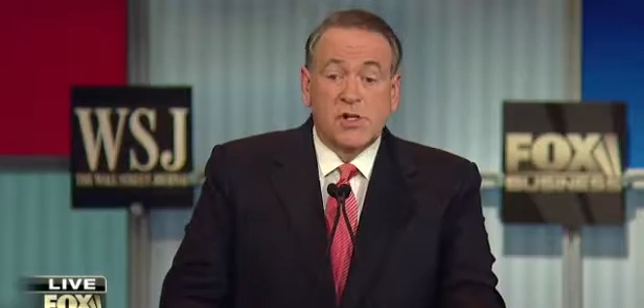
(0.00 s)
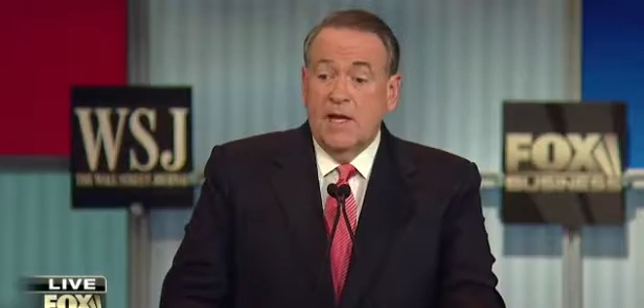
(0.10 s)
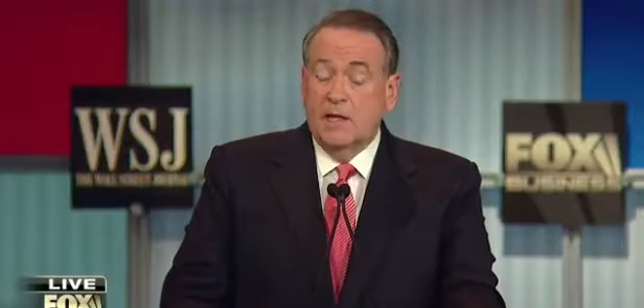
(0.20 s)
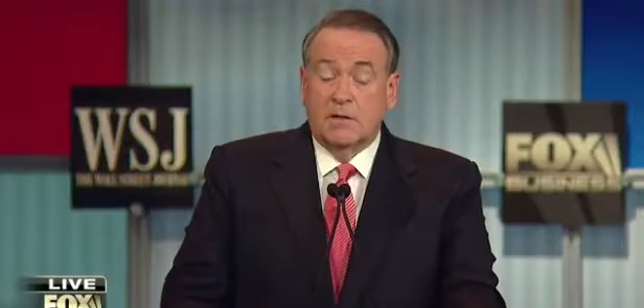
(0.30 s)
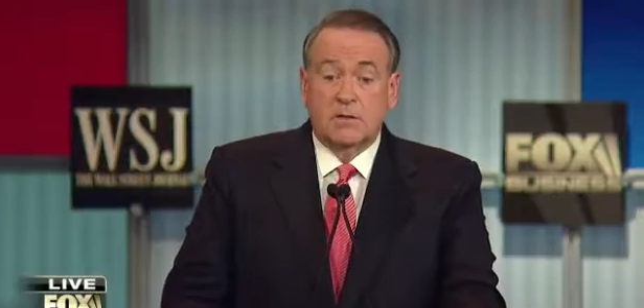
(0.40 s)

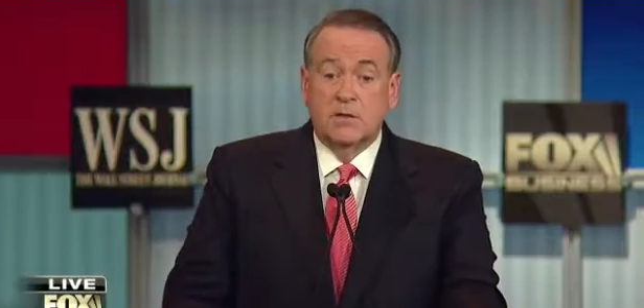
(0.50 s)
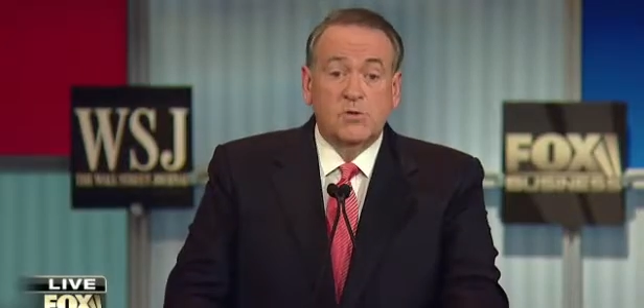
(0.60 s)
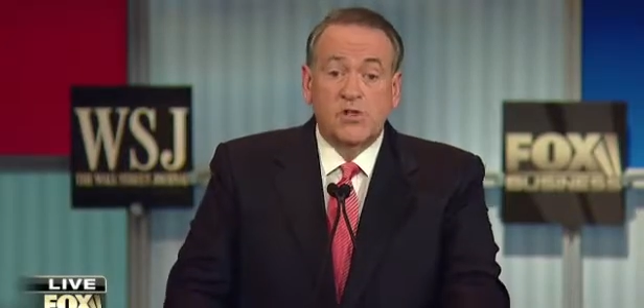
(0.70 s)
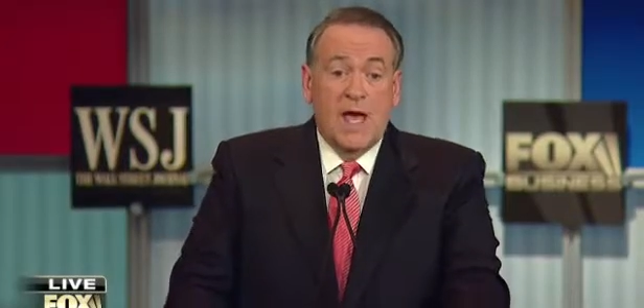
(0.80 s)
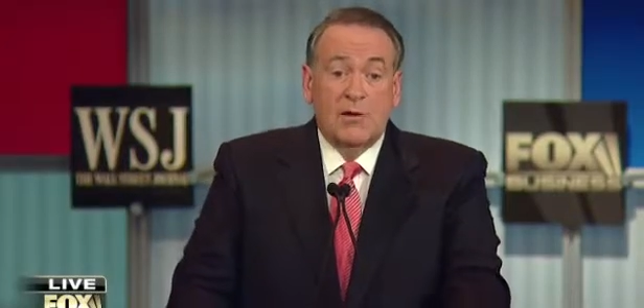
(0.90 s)
stay and a
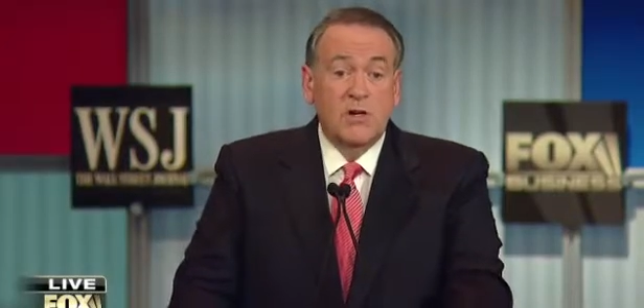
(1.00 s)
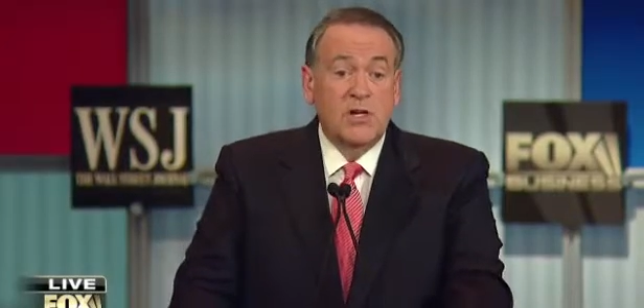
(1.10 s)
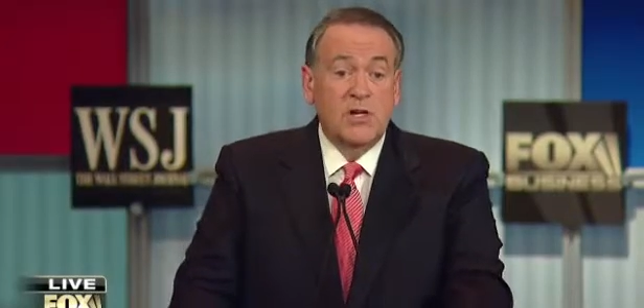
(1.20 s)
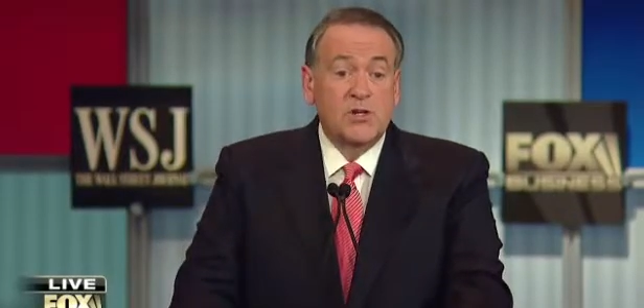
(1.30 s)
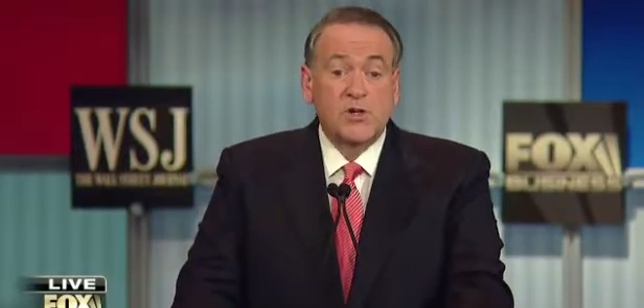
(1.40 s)
good
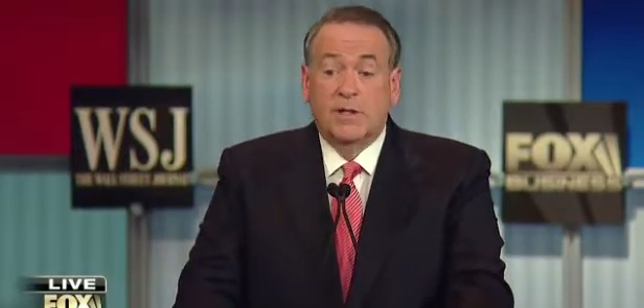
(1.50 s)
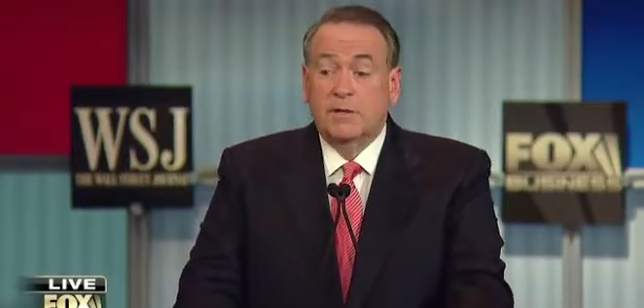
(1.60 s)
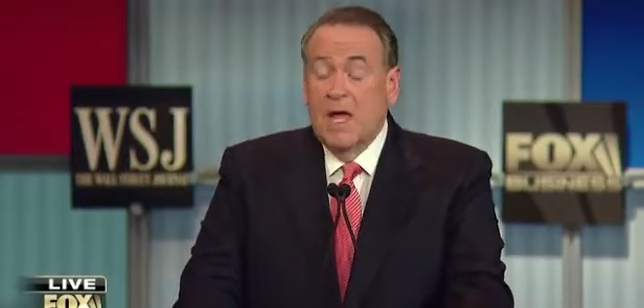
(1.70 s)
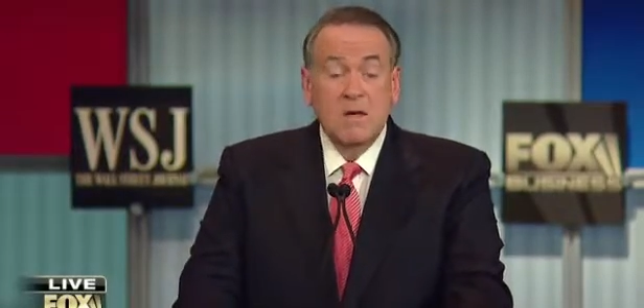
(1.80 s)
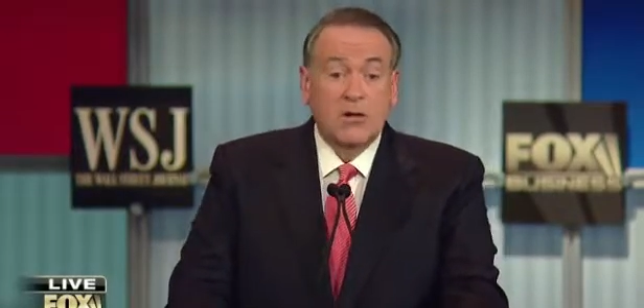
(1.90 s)
sandwich and
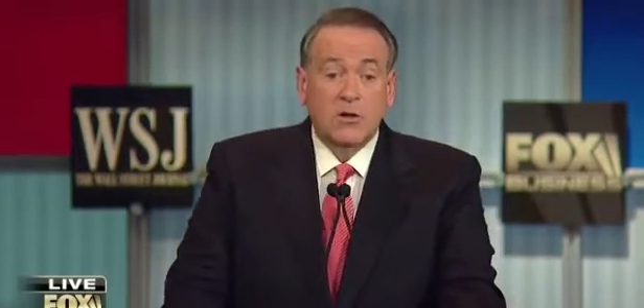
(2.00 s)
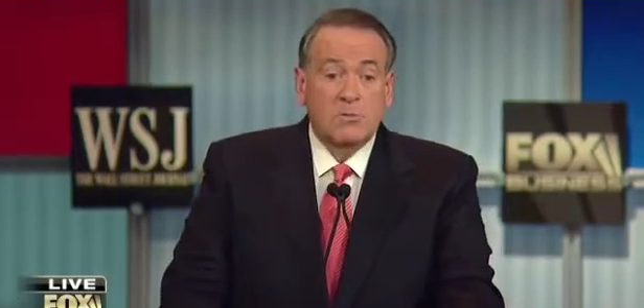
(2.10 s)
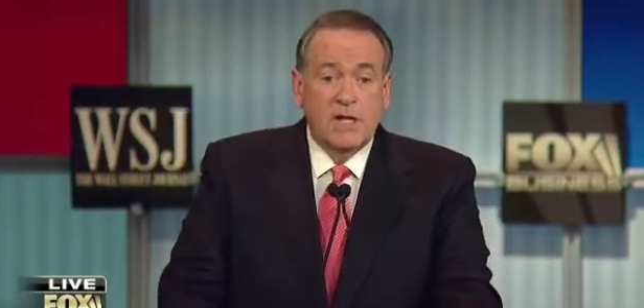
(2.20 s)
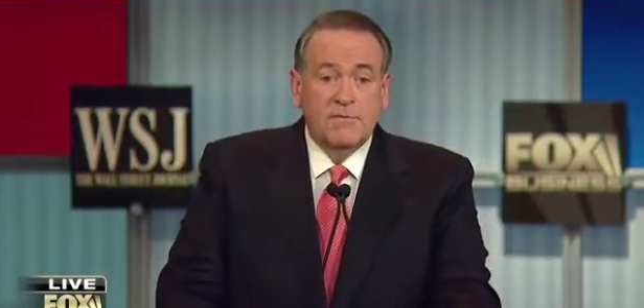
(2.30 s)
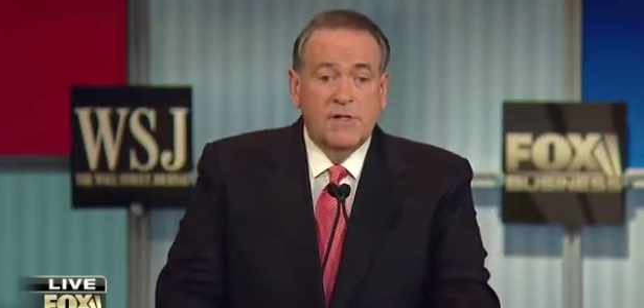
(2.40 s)
medical
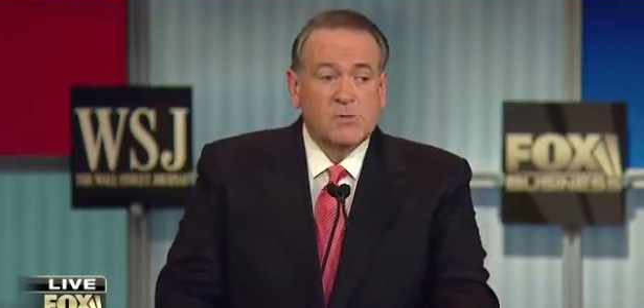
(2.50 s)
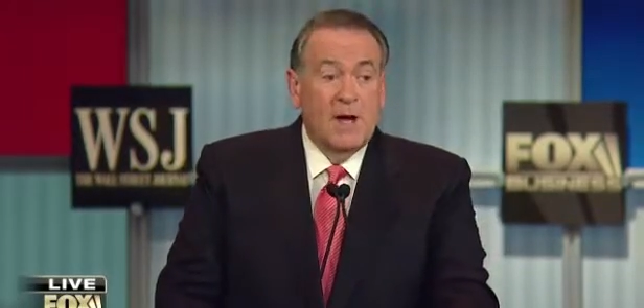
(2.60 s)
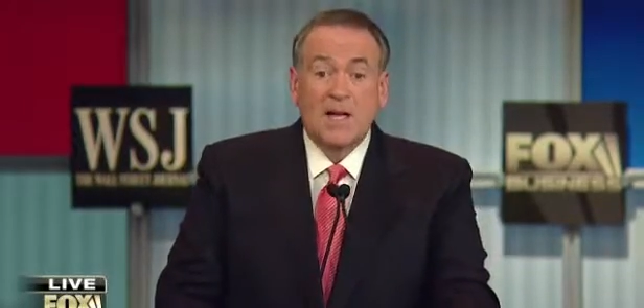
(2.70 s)
benefits?